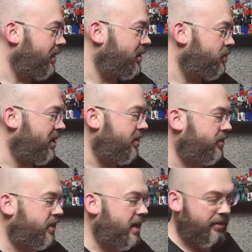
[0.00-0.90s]
Speaking of
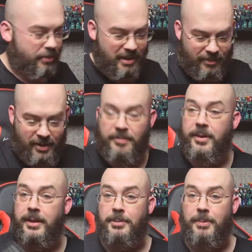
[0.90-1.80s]
drives, we have our
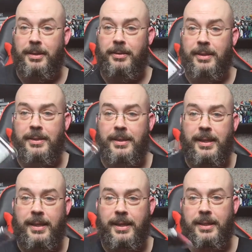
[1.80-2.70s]
first one. This
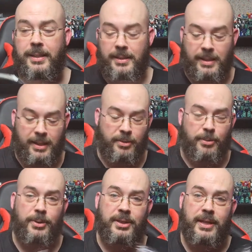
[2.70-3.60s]
is a
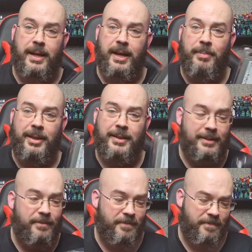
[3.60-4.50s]
Corsair
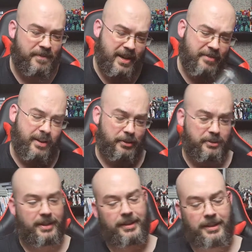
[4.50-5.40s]

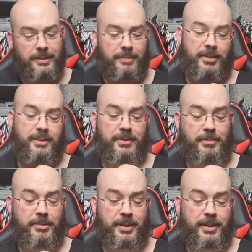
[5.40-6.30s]
MX500, I think. Let me just
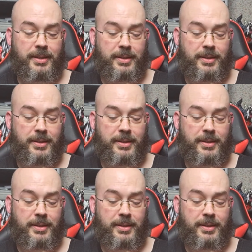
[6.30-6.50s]
double check.